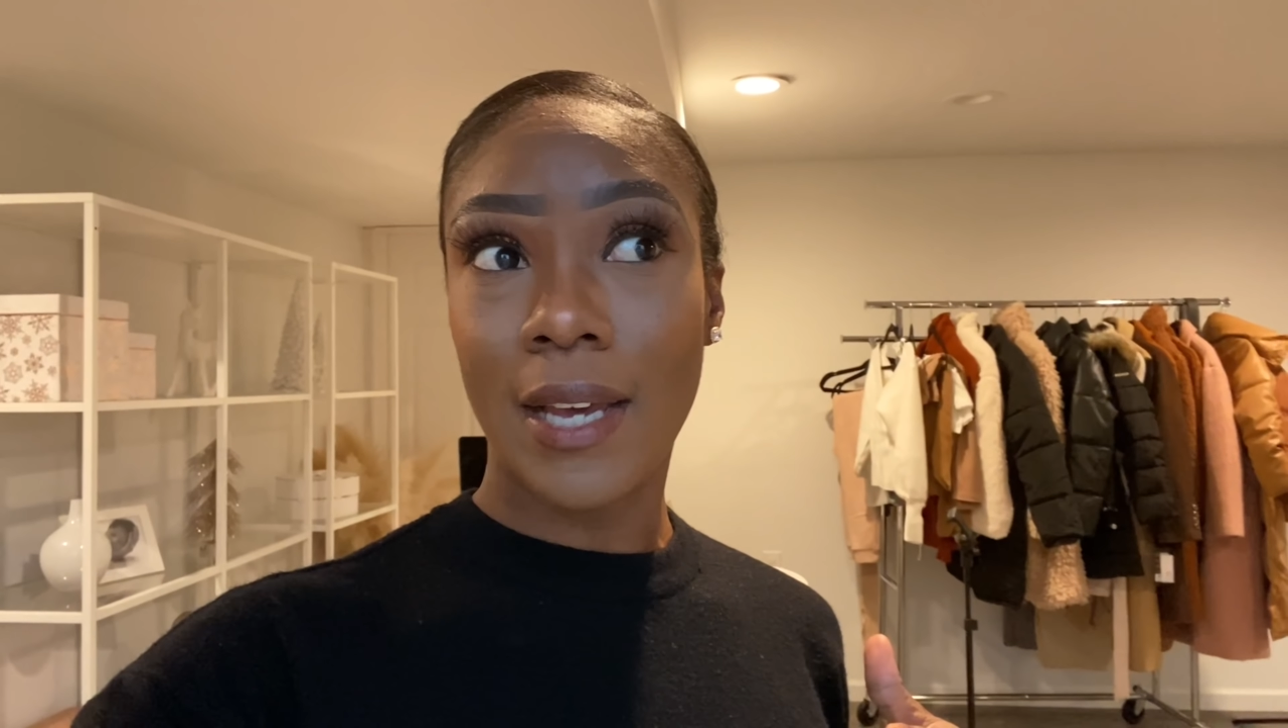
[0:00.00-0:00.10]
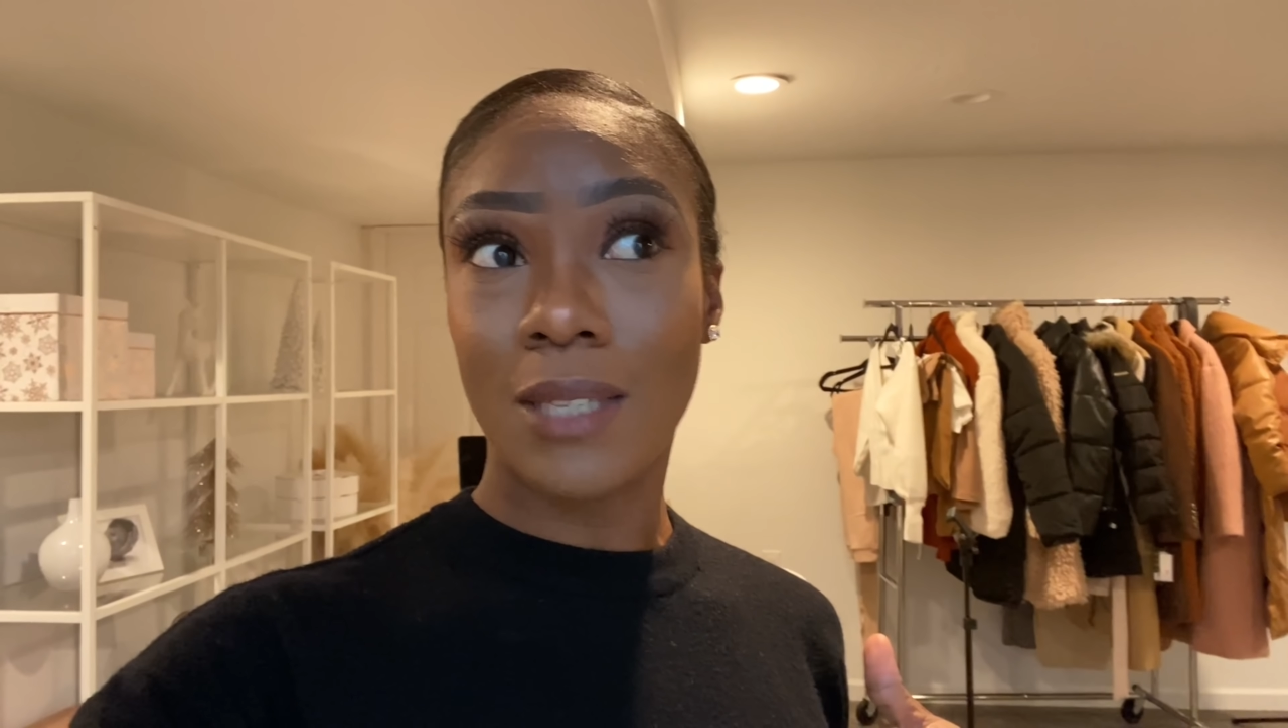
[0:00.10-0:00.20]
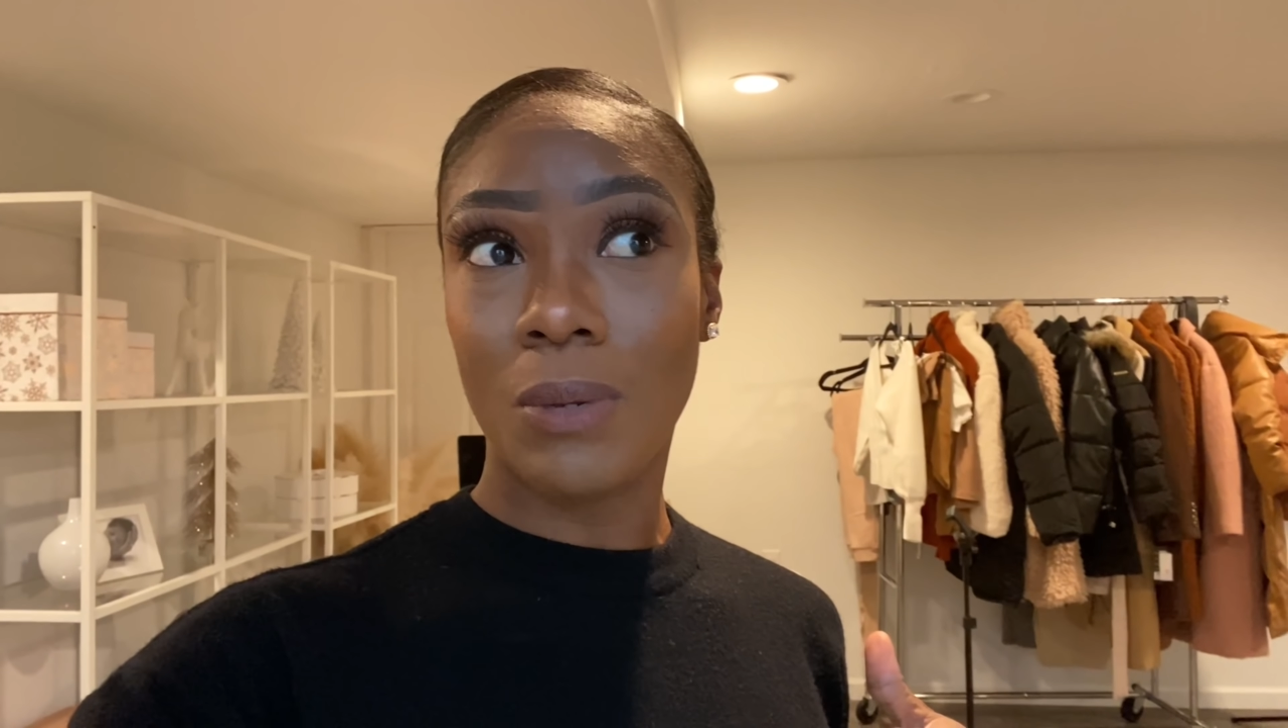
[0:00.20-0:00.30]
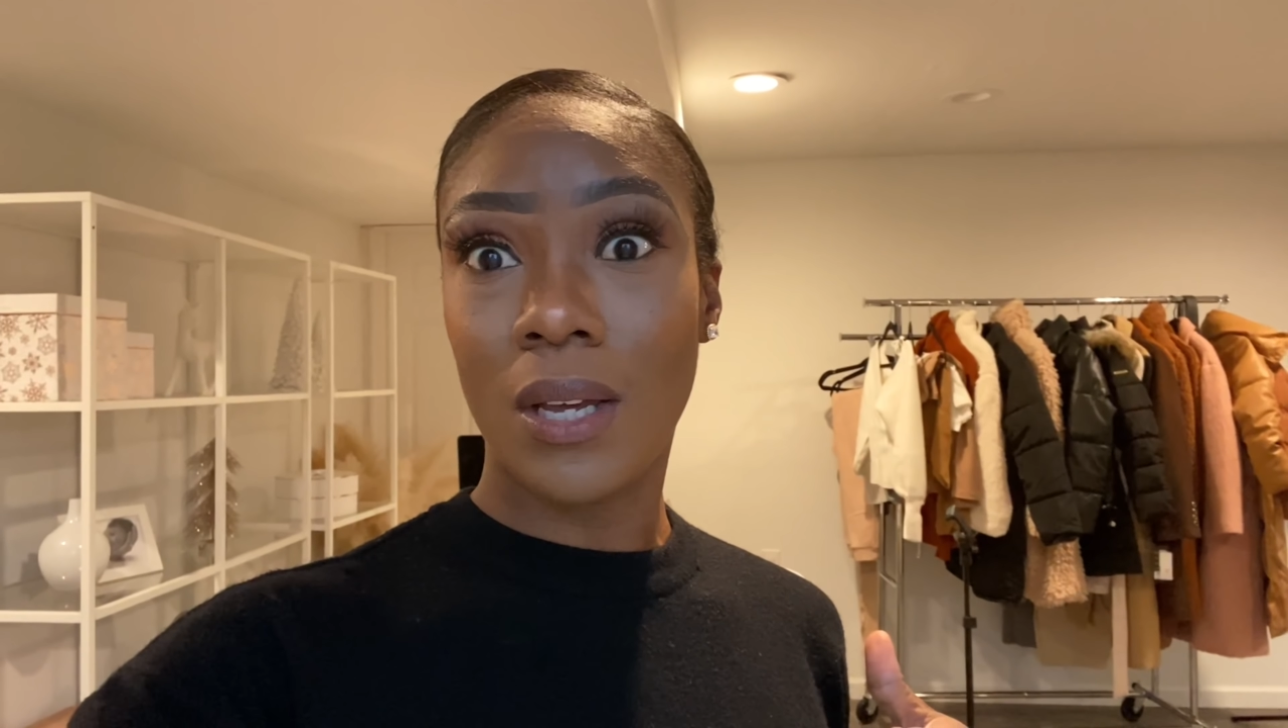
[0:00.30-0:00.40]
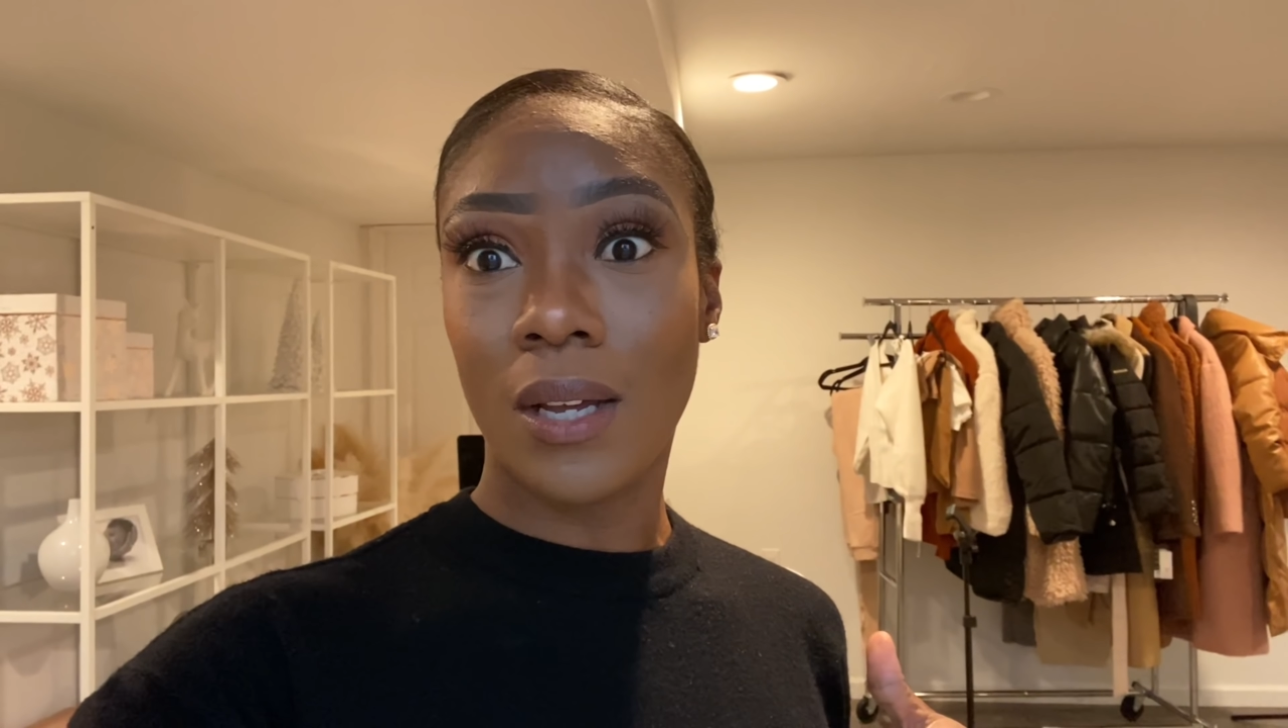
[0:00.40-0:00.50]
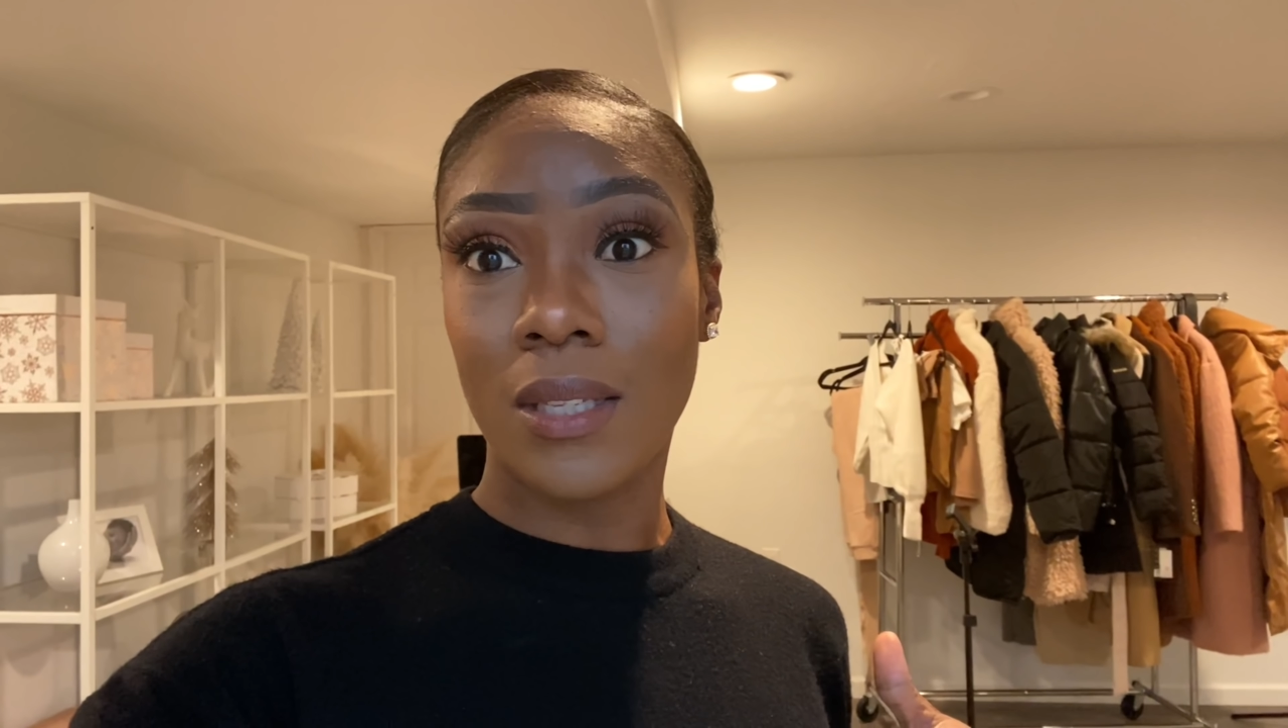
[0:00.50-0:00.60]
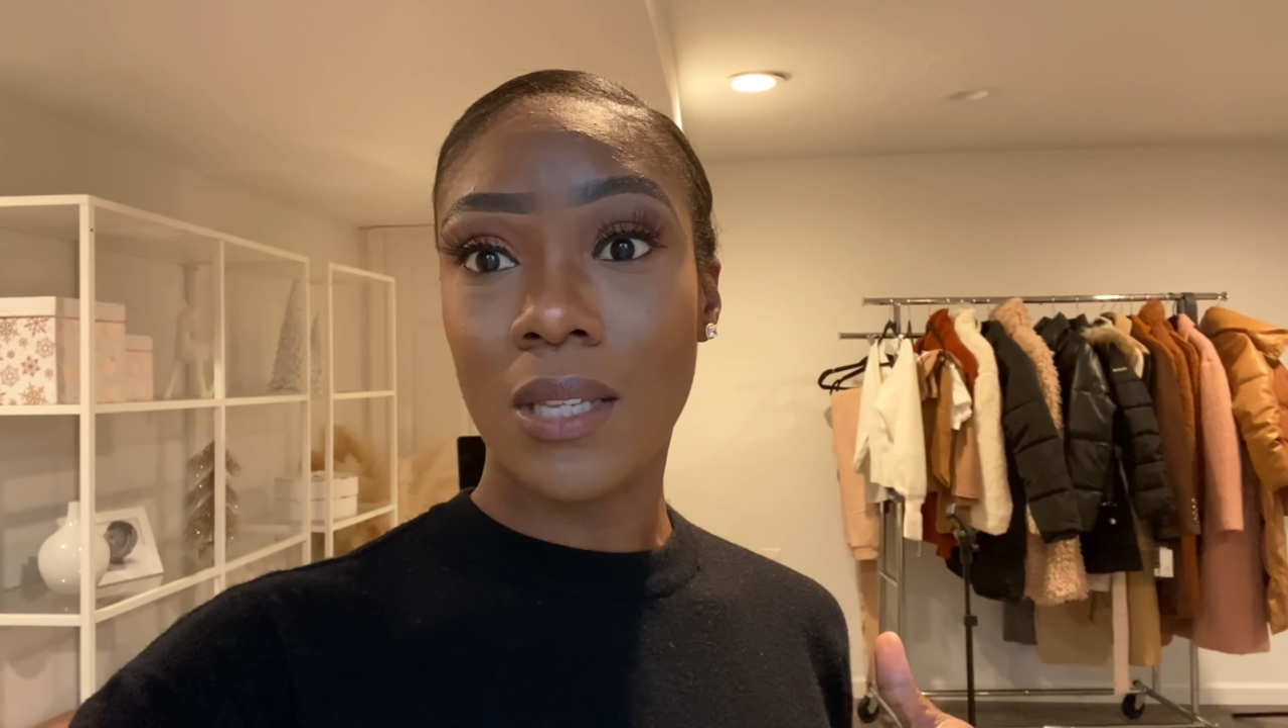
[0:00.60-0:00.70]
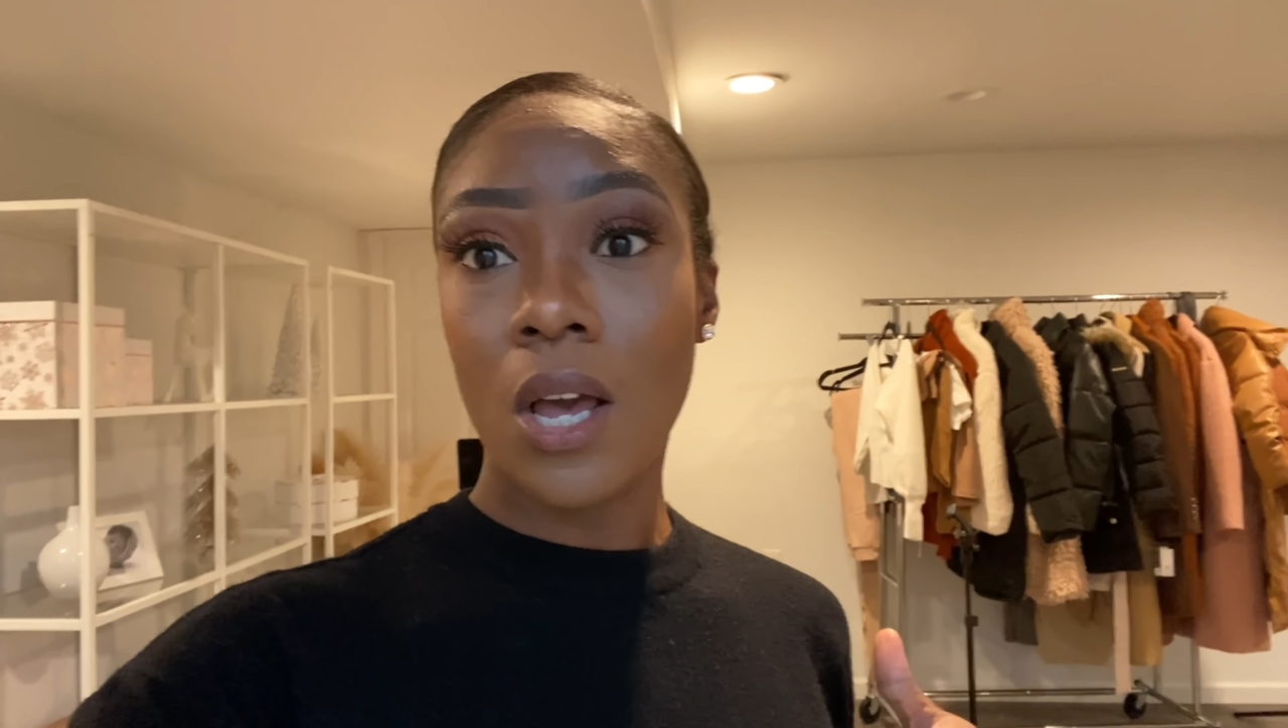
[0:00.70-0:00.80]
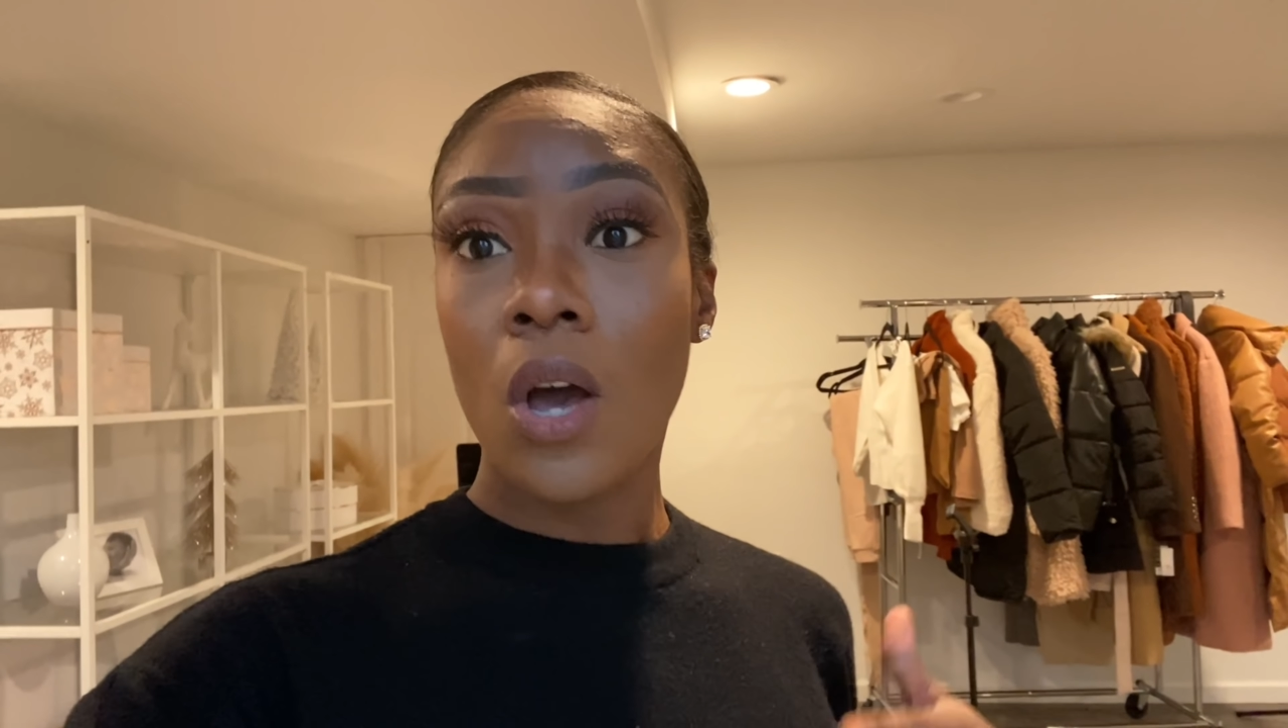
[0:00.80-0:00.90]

is because